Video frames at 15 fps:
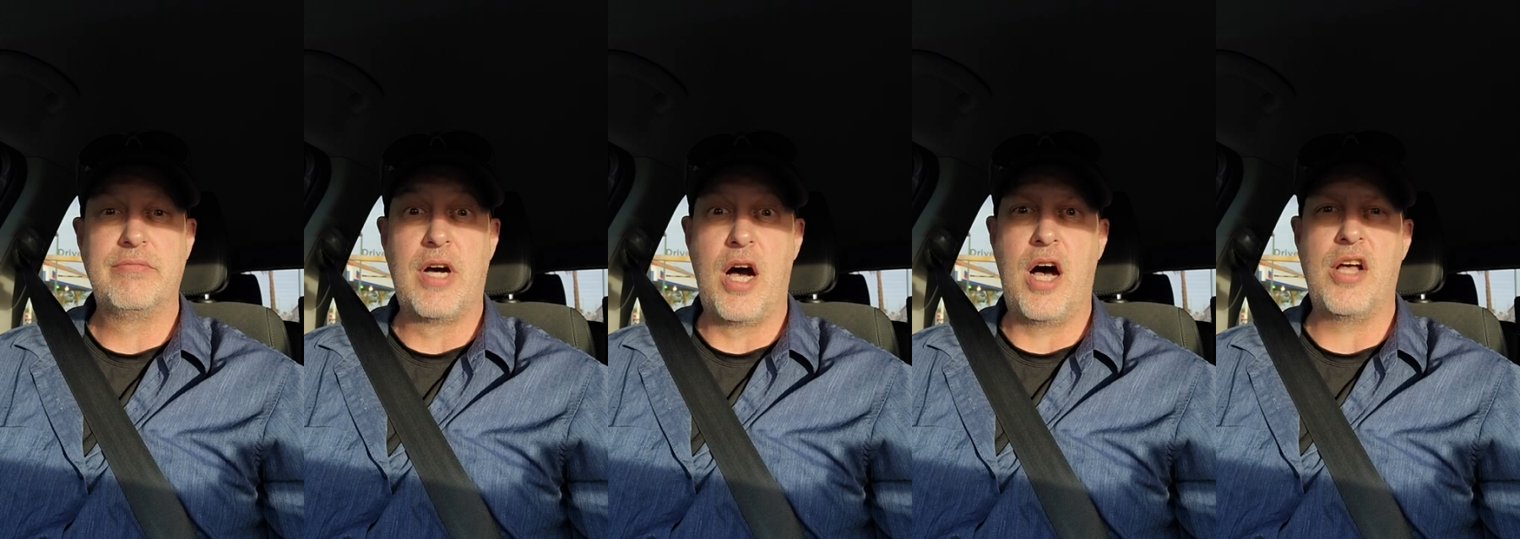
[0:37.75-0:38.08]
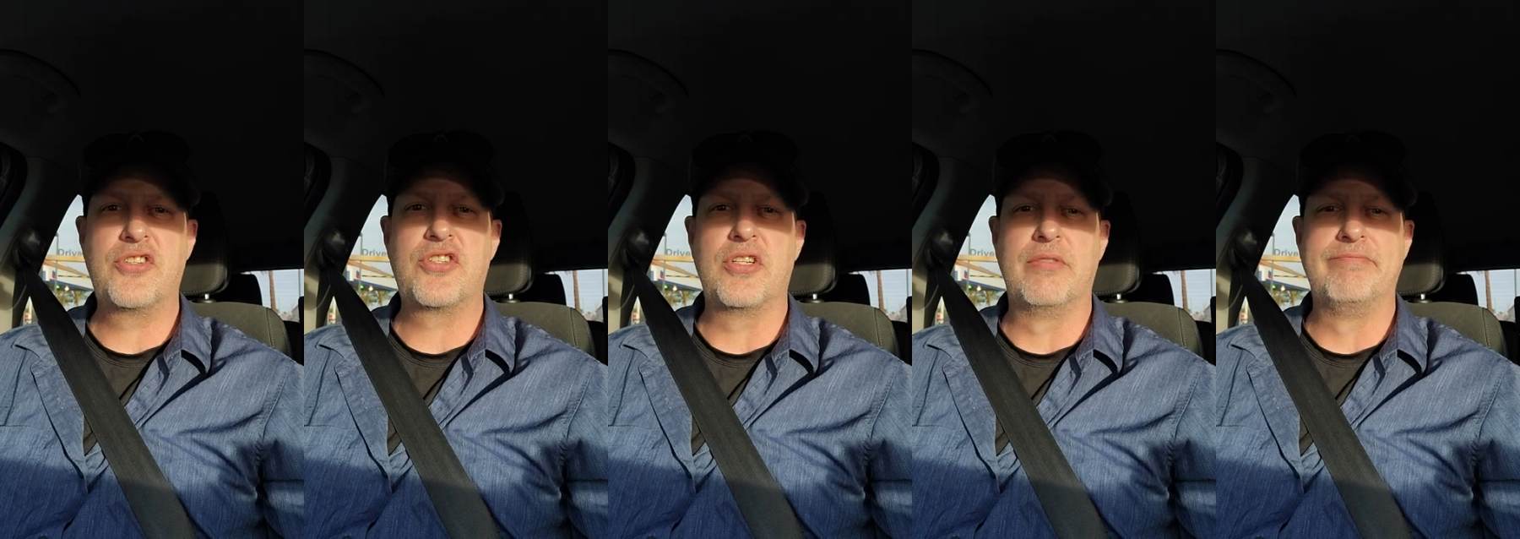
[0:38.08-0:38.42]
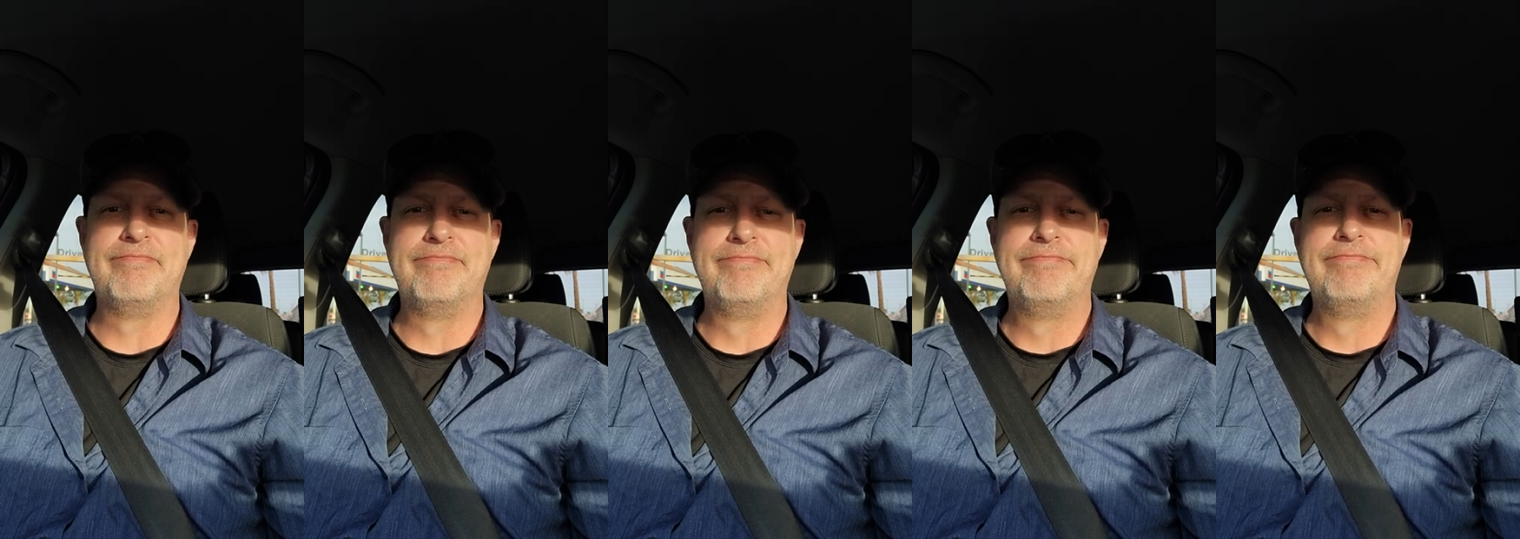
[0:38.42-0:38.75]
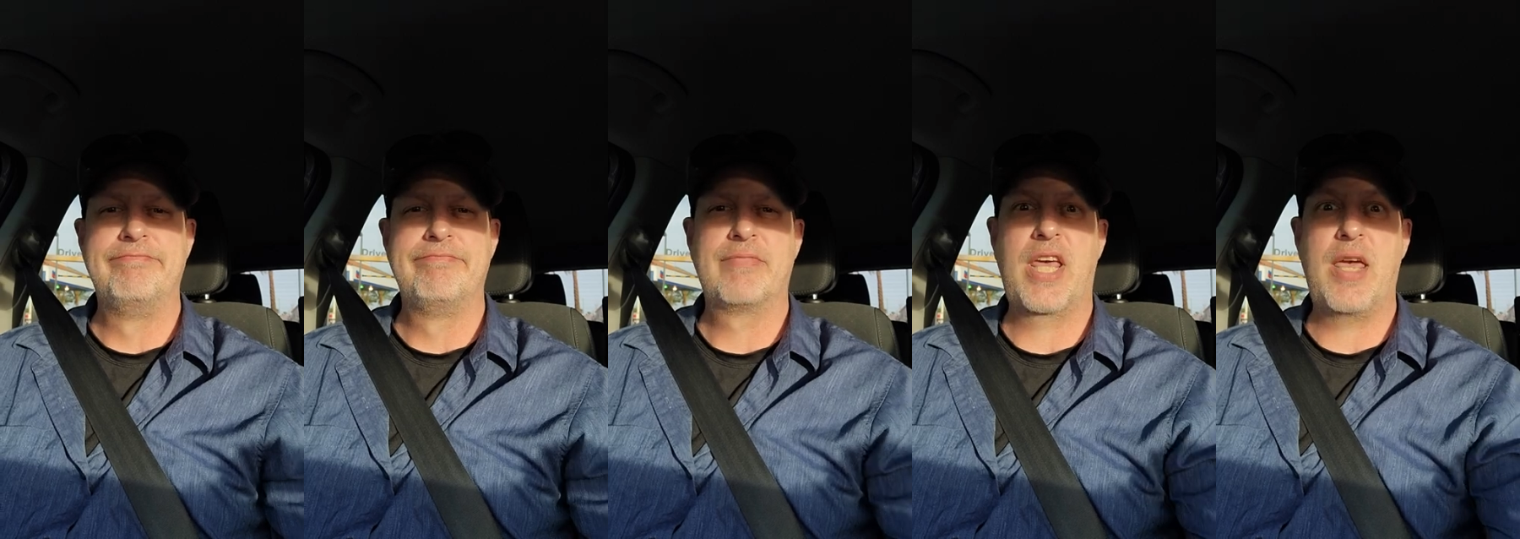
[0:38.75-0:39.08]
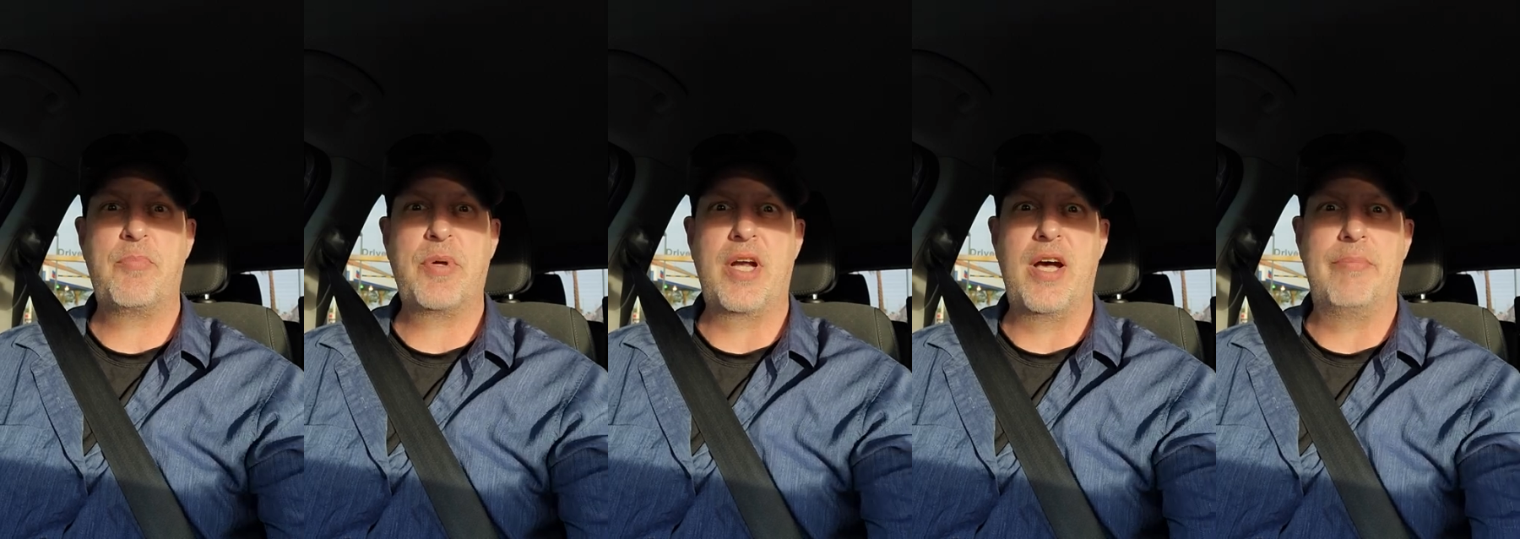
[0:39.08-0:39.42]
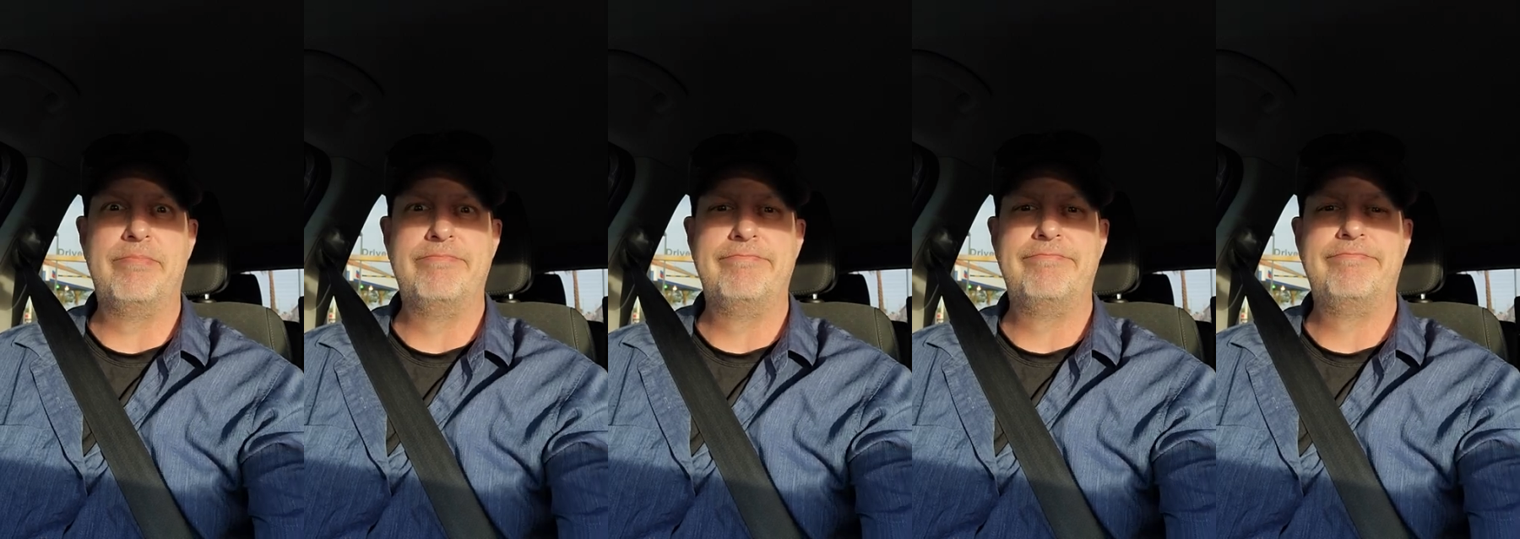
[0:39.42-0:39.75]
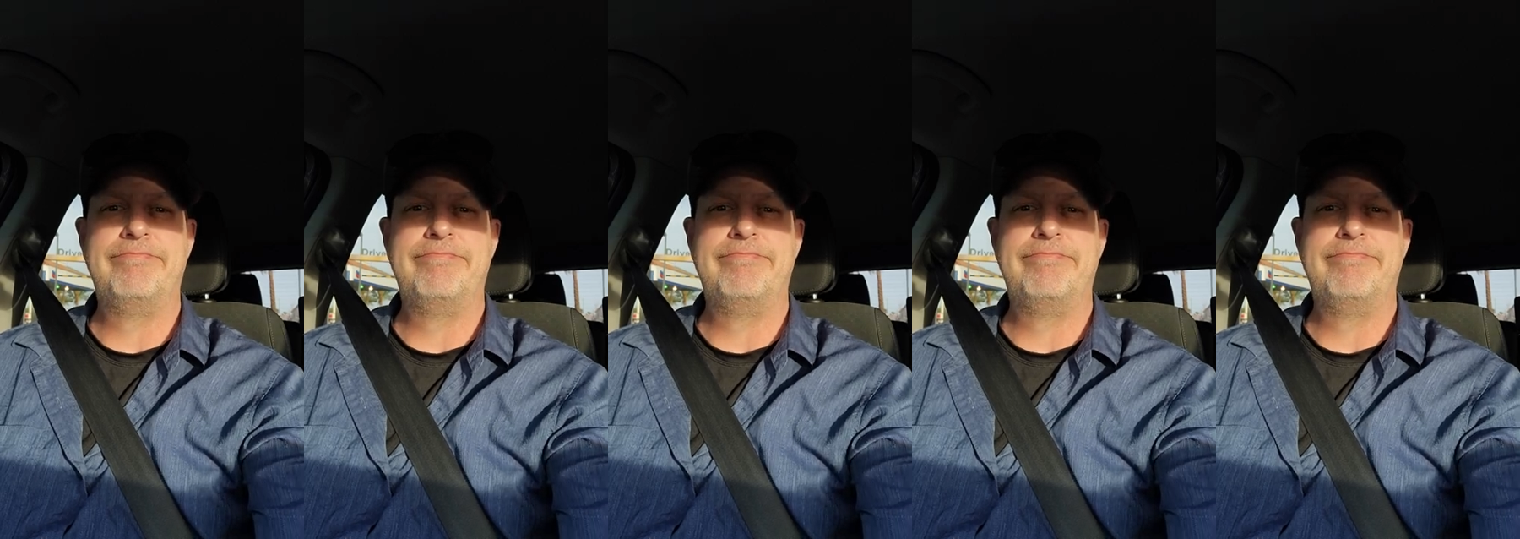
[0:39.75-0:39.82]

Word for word: Awesome. Keep it up.